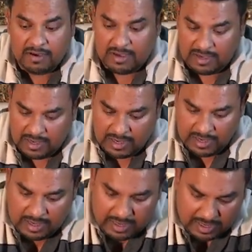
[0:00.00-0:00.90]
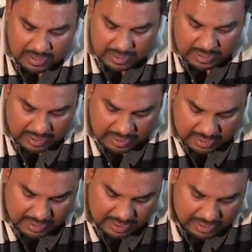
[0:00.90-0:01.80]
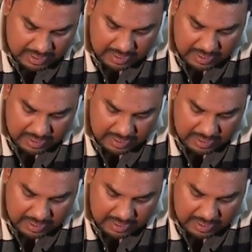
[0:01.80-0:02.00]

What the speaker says: (silence)